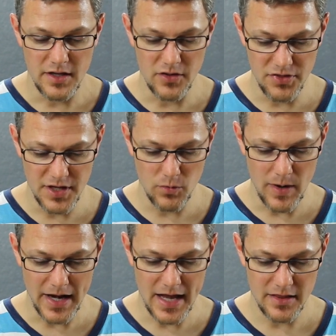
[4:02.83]
The other thing
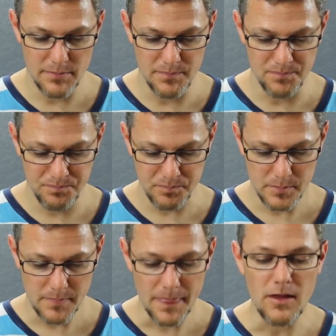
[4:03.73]
right out of
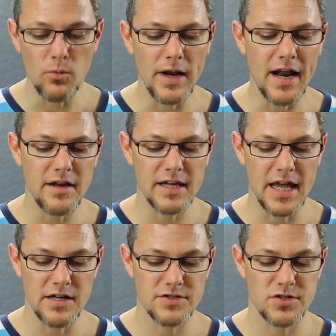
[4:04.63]
the
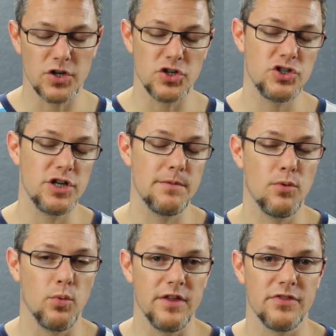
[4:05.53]
gate is they're going to
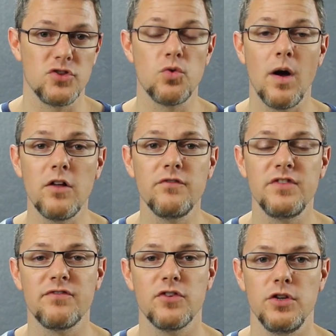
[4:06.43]
ship with 12
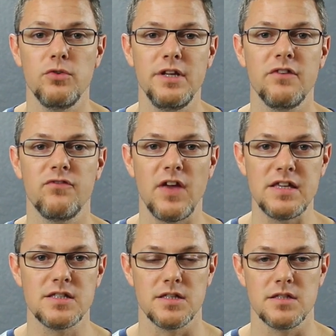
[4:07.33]
different unique
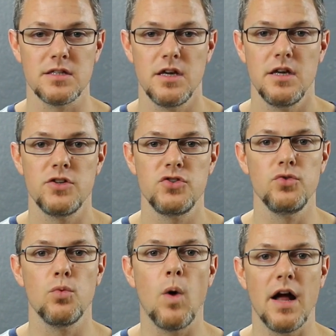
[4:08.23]
faces
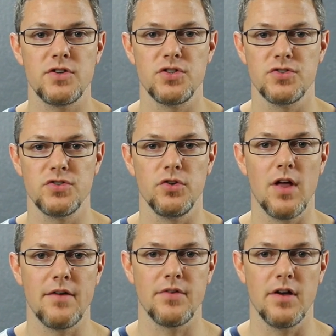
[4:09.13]
to the watch. So
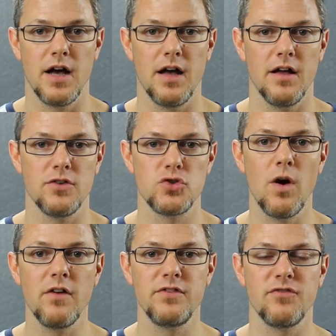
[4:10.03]
you'll have
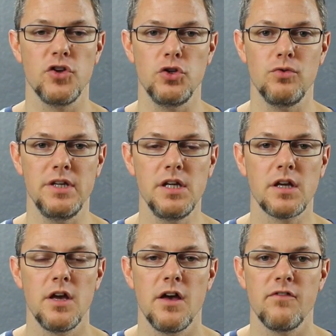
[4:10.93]
12 different
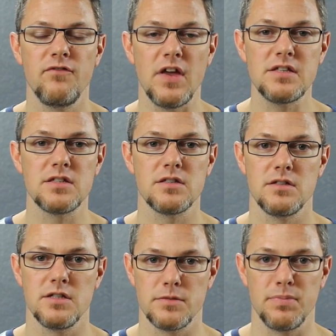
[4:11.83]
unique face
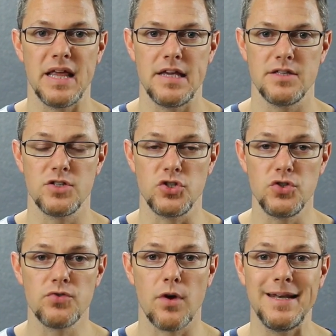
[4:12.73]
displays to
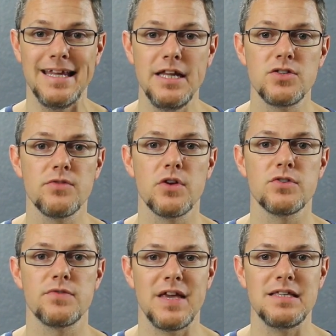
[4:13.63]
choose from, and each of
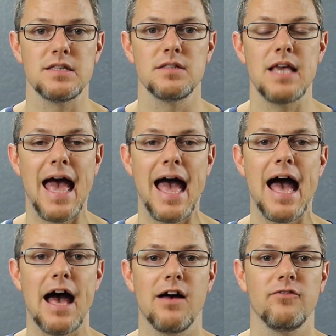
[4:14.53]
those faces
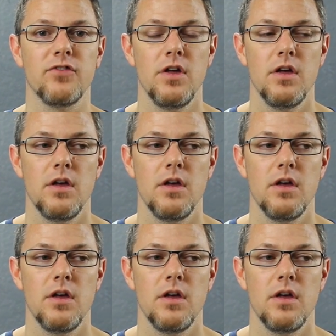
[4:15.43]
have